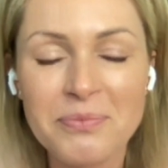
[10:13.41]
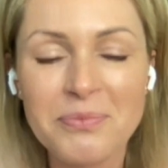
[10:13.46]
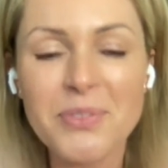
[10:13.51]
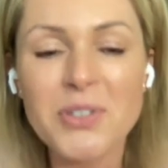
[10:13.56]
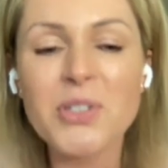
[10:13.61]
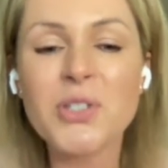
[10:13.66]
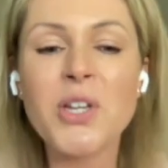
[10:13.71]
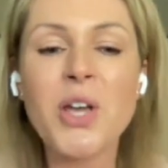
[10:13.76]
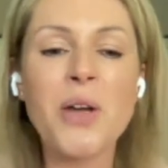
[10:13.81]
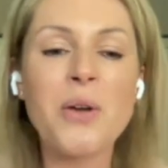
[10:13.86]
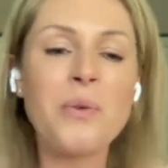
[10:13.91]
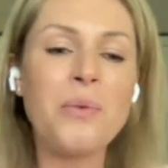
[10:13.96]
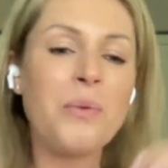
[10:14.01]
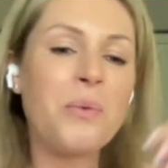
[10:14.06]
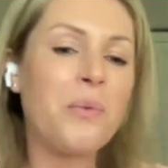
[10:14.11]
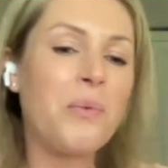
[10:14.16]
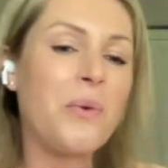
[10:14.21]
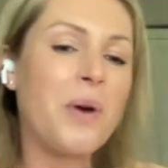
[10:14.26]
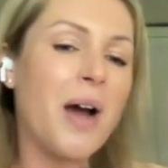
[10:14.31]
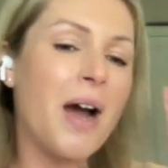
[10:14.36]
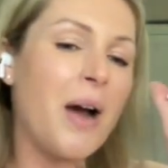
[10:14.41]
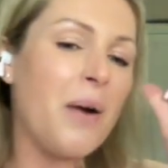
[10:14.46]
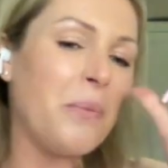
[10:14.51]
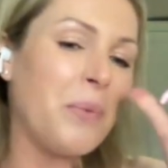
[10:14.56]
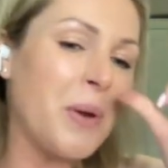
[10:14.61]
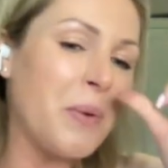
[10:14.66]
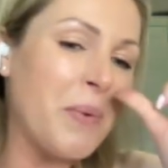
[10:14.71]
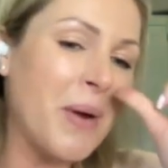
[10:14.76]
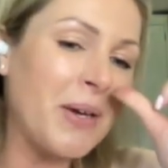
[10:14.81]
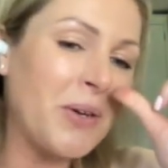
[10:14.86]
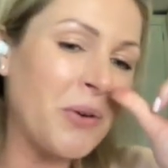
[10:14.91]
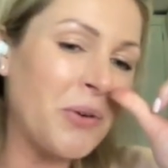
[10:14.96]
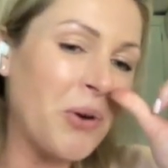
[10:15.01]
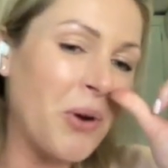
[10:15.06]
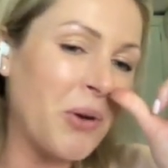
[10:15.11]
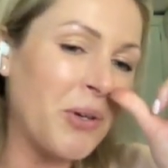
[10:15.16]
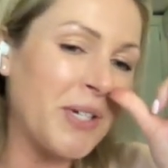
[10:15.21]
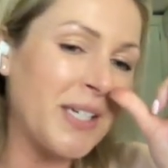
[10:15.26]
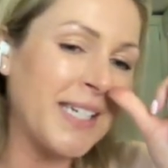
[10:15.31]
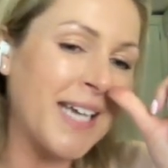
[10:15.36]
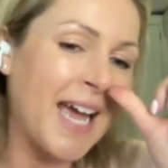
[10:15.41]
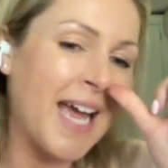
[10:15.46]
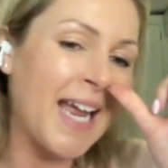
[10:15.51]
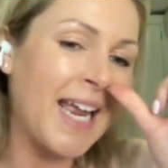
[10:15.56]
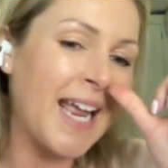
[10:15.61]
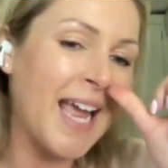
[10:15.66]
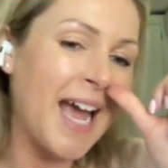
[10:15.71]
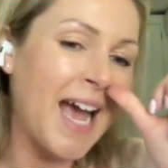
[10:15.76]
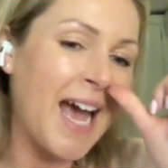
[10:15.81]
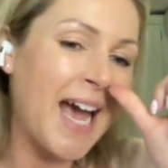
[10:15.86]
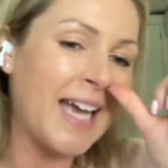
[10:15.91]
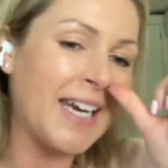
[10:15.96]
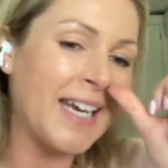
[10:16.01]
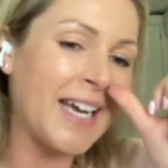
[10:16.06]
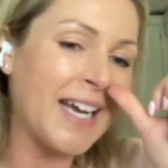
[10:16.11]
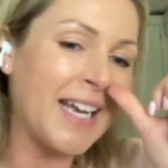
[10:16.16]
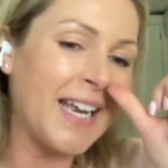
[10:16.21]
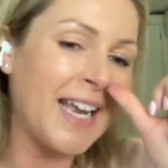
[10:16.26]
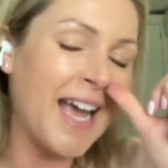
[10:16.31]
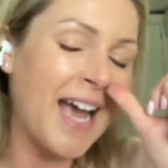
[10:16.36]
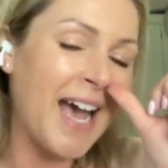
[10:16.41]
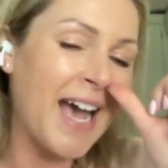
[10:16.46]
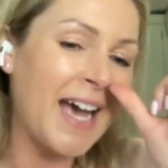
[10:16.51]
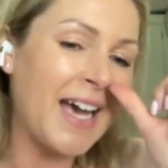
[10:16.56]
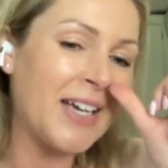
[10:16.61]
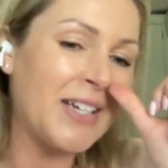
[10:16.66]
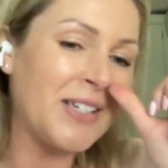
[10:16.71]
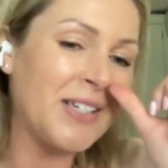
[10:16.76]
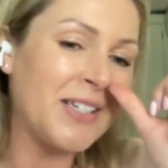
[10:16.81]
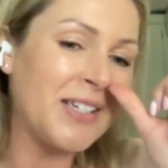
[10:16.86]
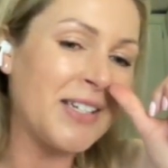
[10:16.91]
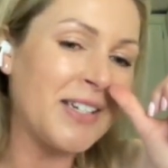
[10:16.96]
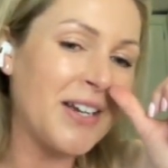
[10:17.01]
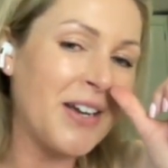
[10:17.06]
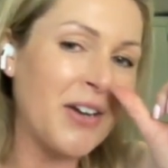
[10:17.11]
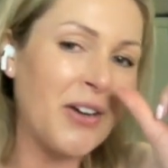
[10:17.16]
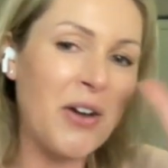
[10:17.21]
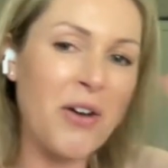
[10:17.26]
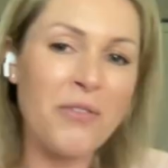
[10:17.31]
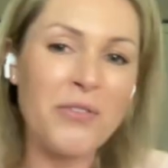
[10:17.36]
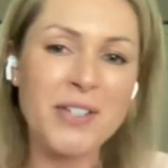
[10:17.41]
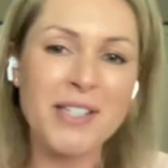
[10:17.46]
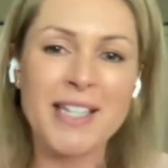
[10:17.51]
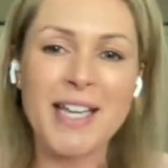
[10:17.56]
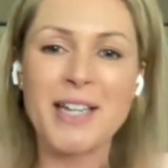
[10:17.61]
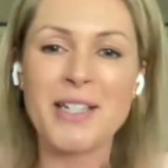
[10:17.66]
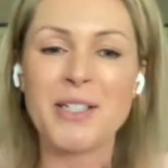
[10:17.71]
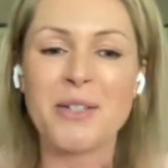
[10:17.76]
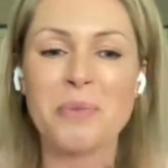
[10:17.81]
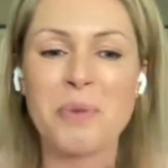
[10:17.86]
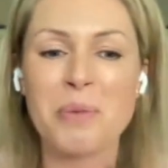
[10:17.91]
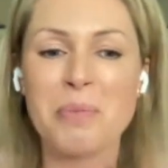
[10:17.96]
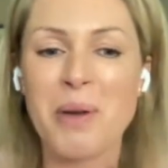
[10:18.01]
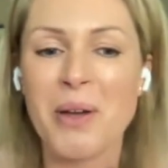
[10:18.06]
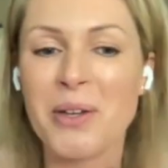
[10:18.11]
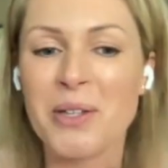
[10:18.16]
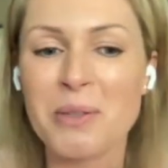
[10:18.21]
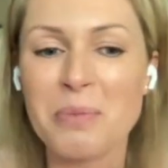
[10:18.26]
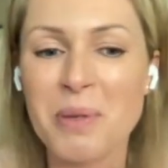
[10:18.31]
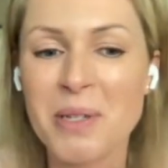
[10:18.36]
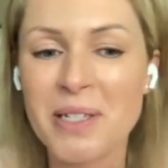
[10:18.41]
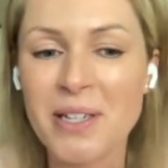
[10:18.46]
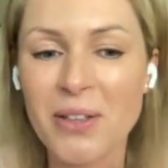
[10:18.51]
So we went on holiday and I had a conversation with my husband.